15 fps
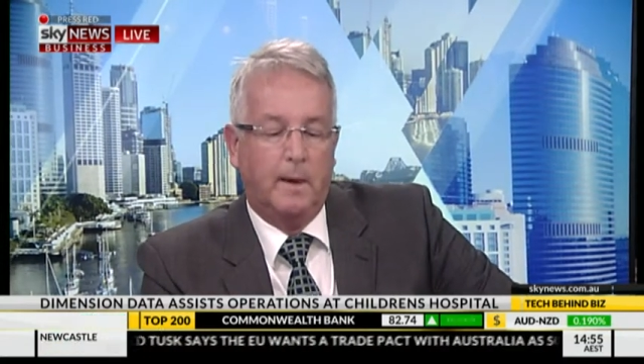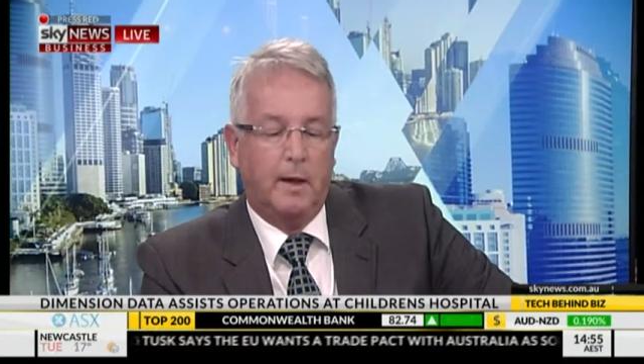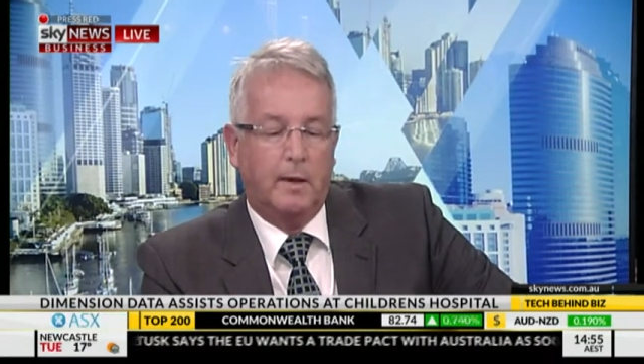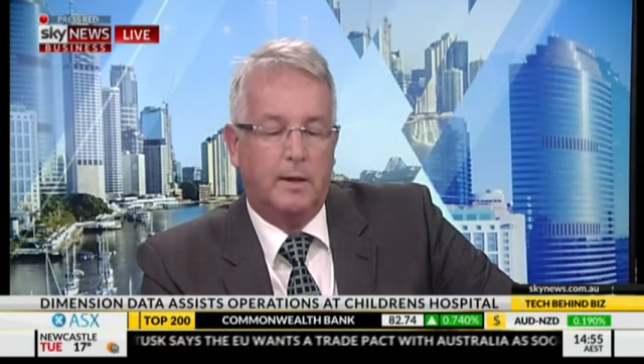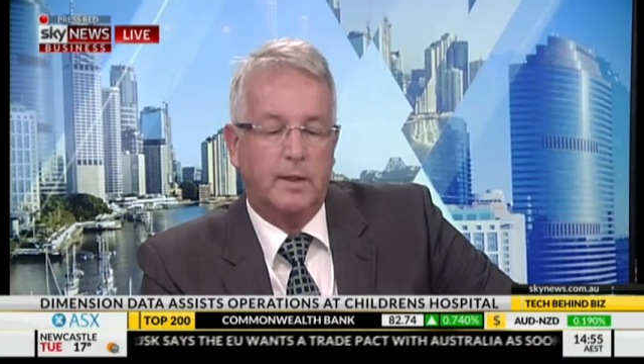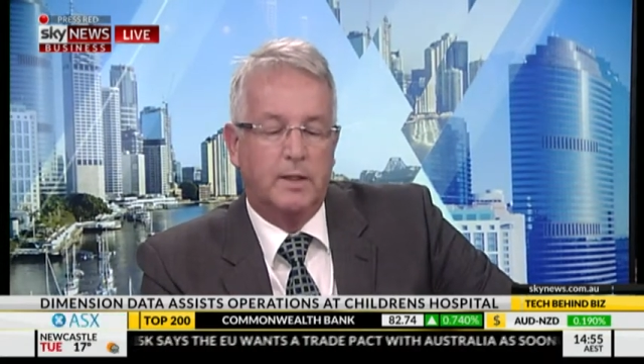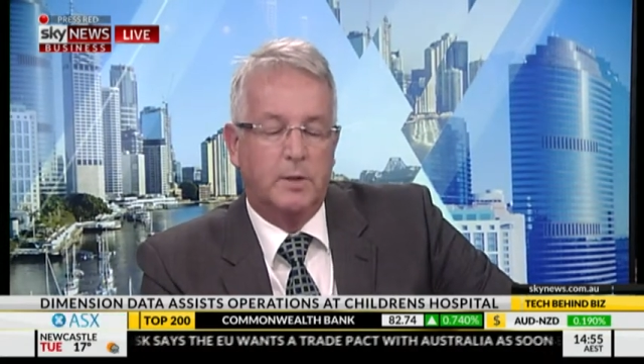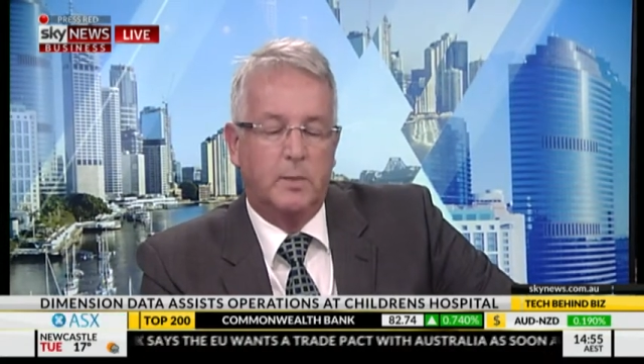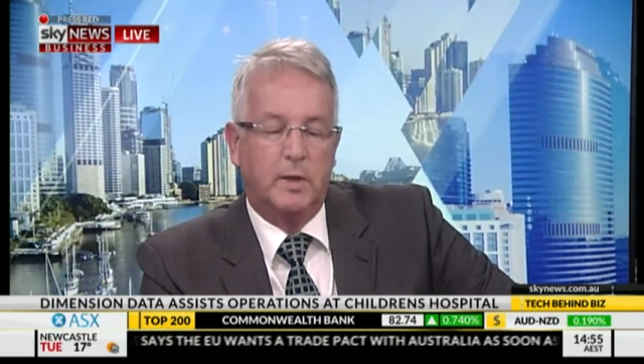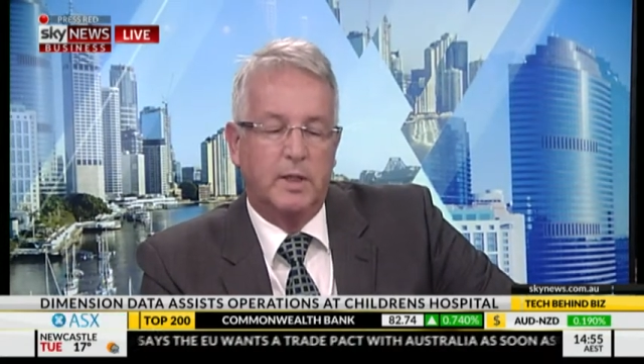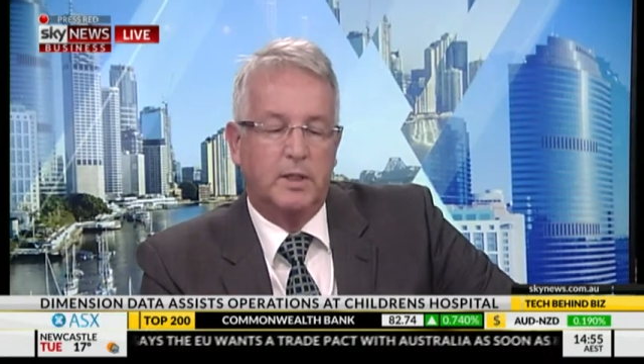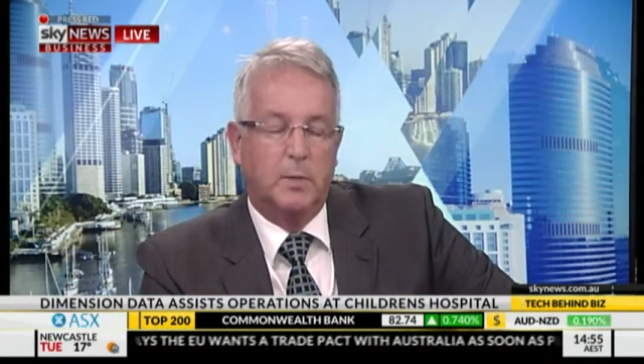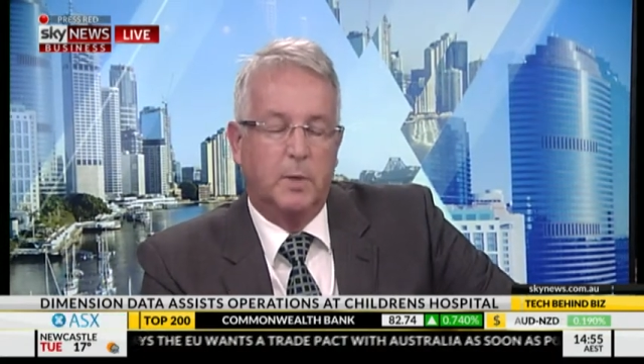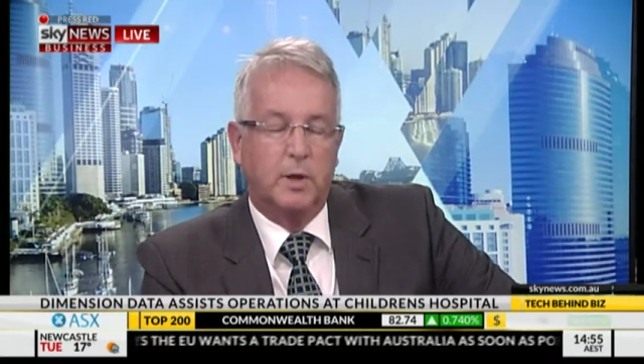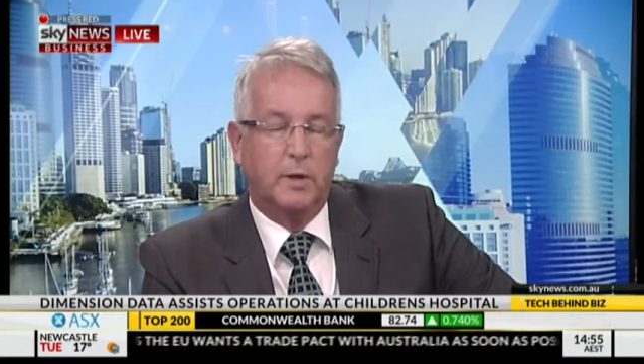
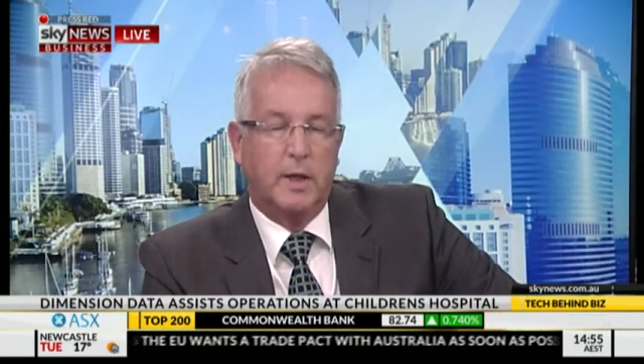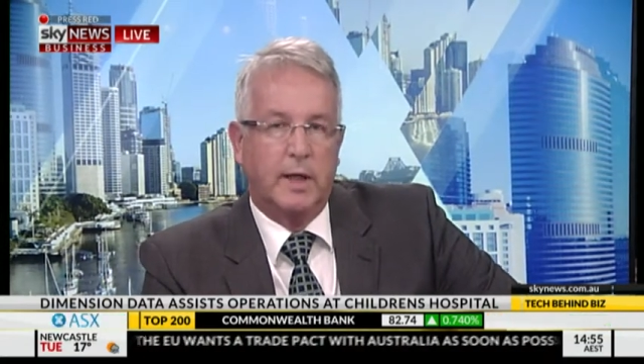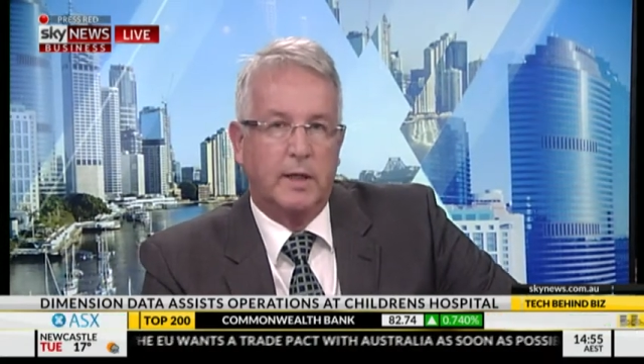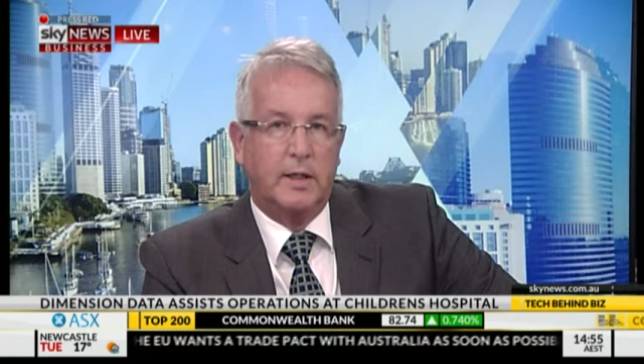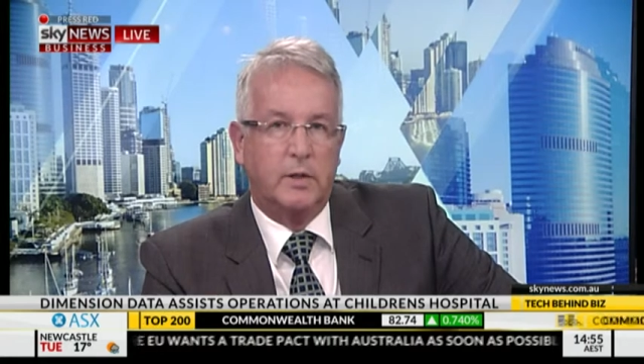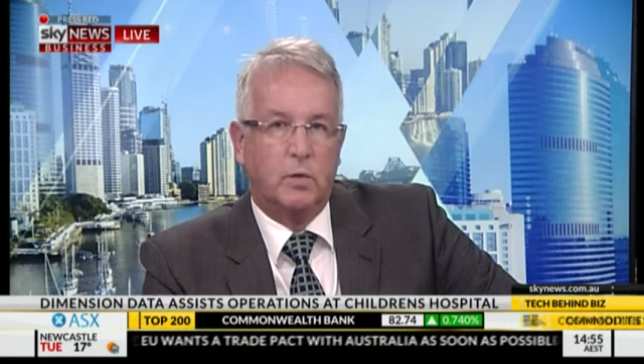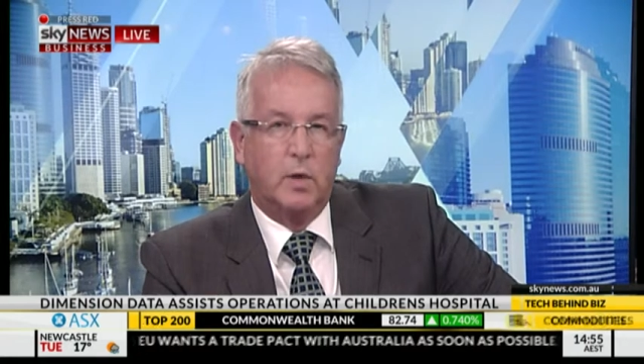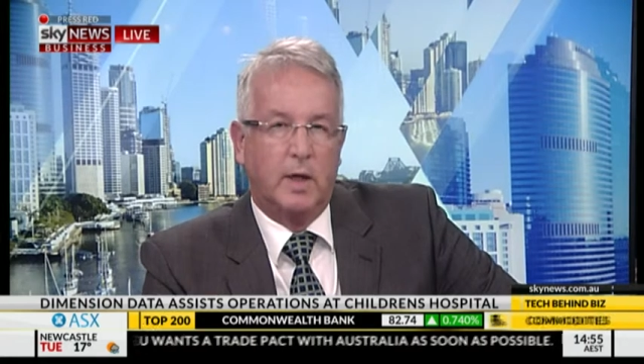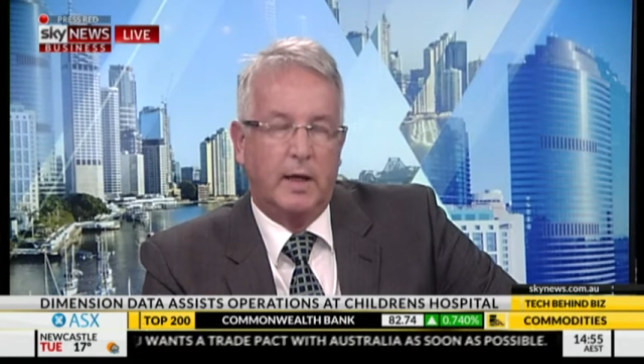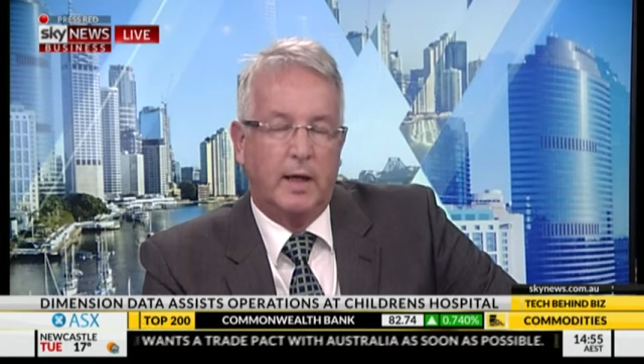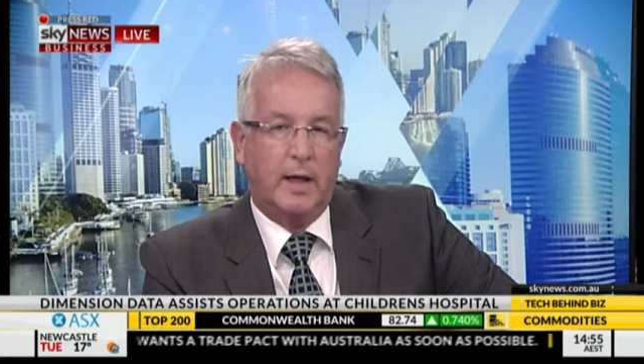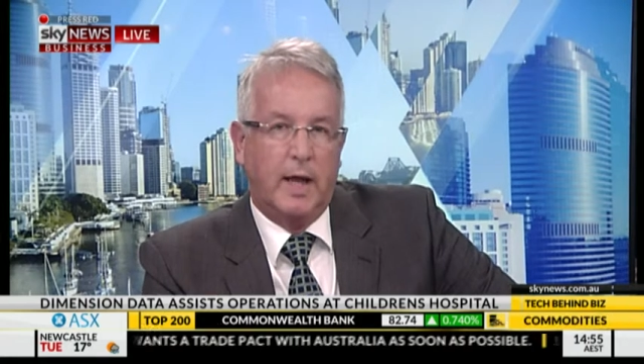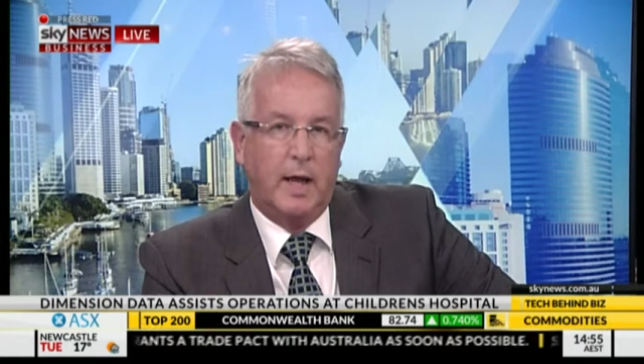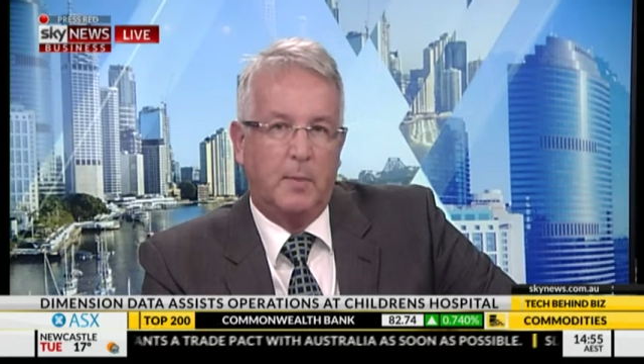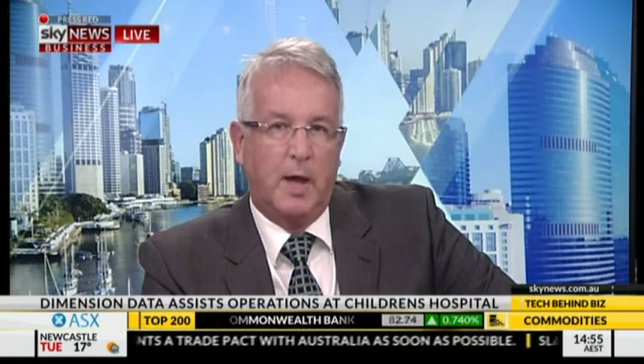this building is
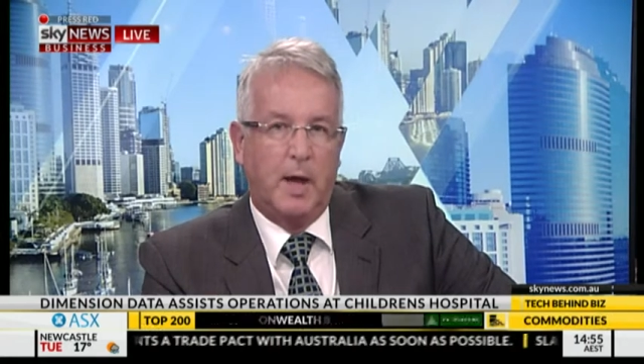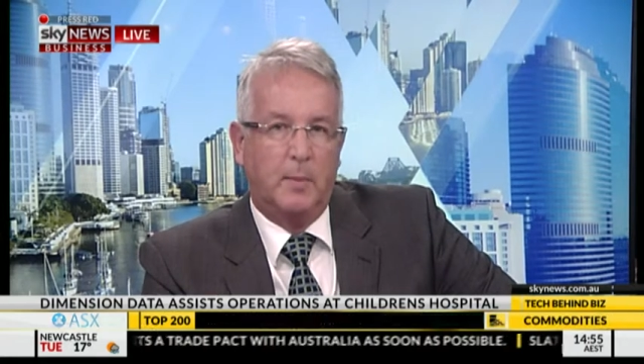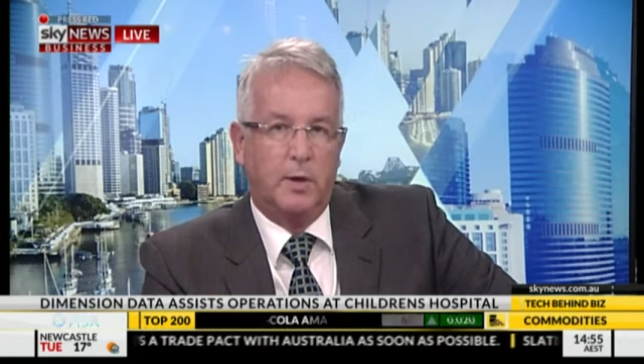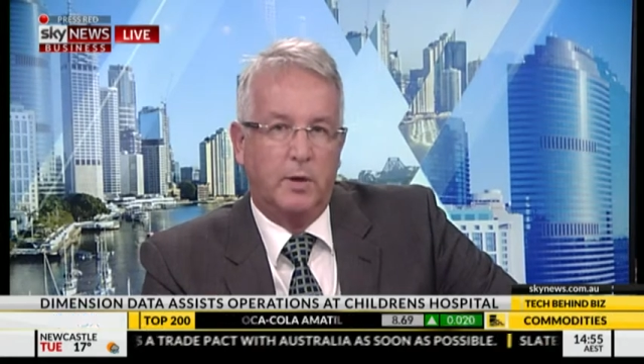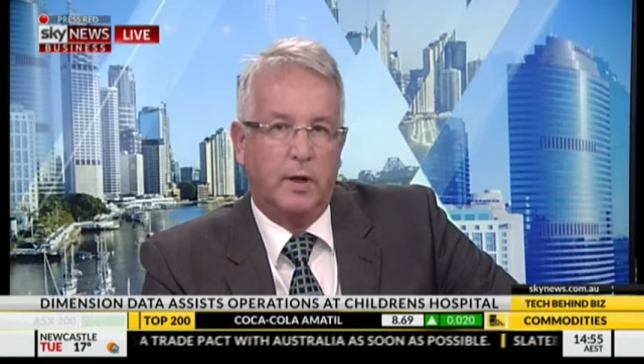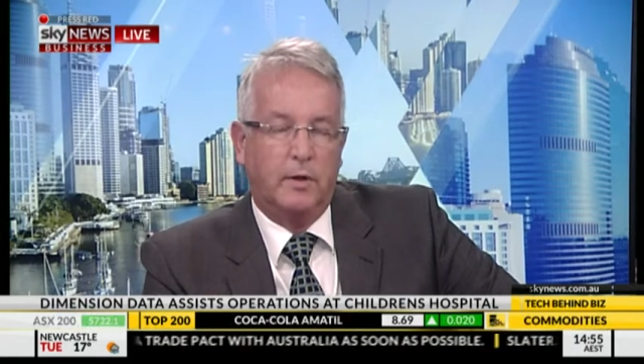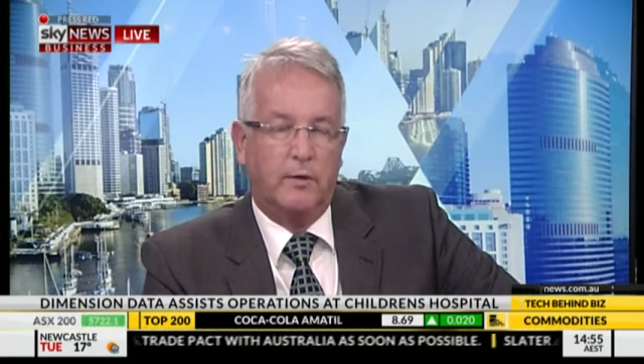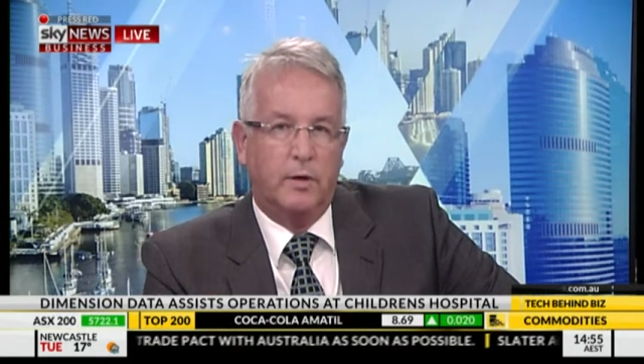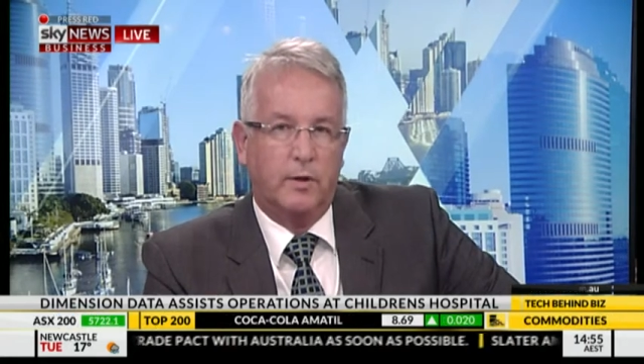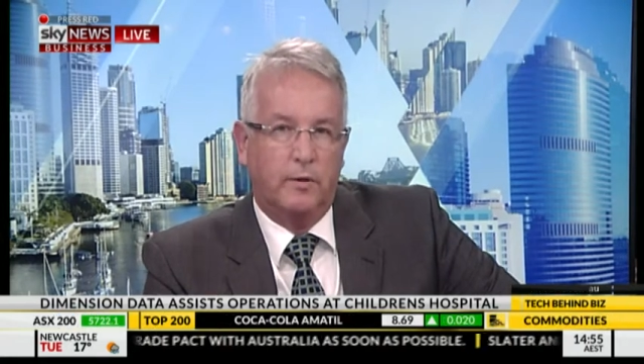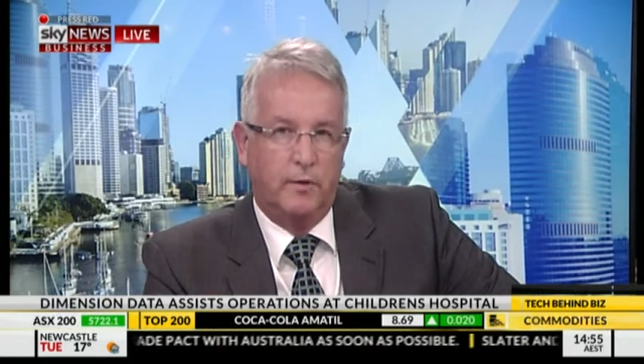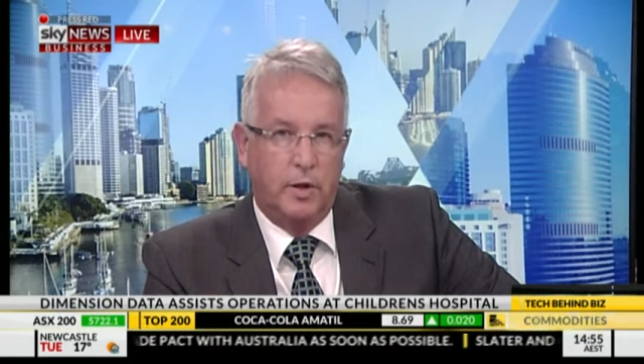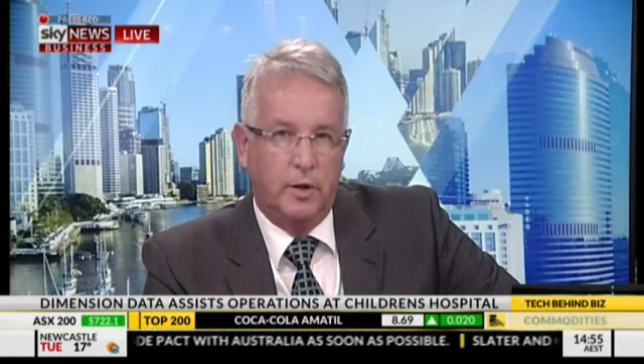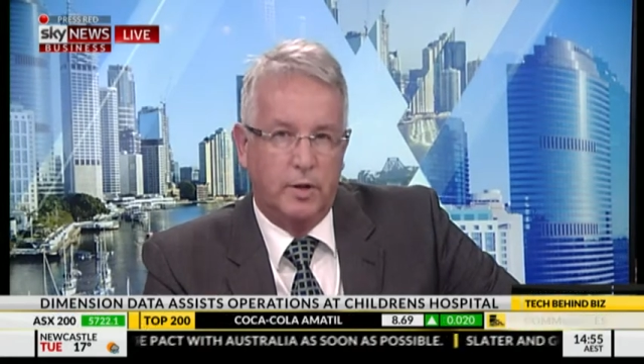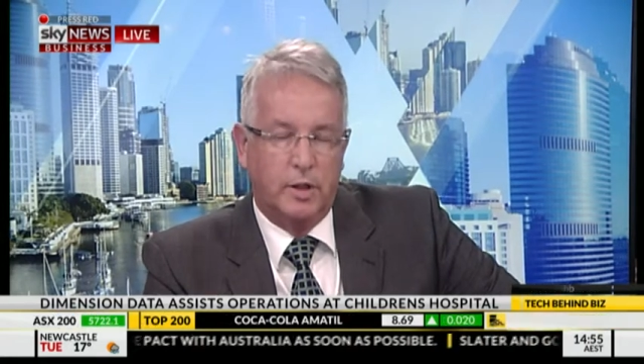really about building for the
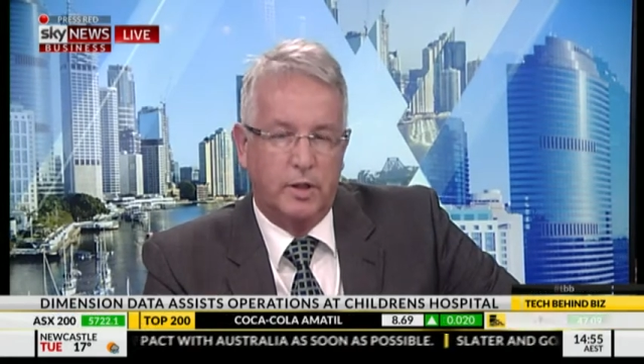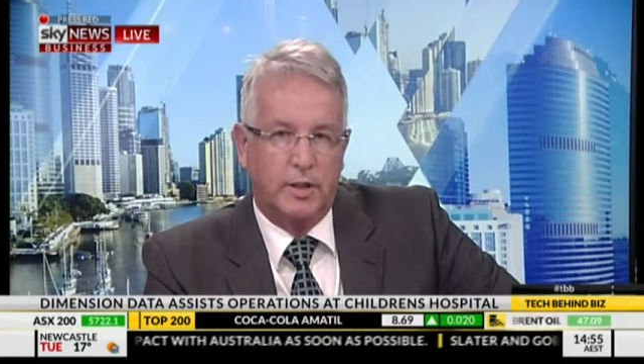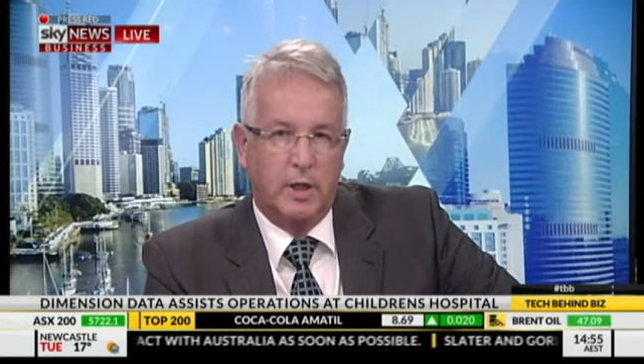future.